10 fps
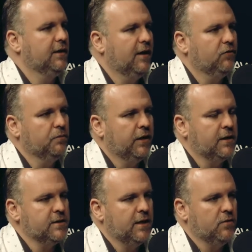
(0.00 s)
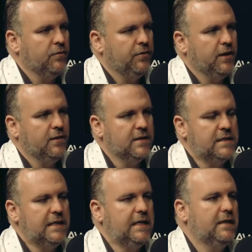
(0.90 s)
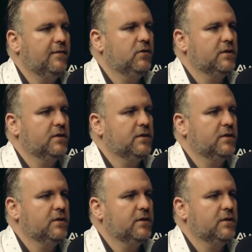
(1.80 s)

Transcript: level because I don't think the city level,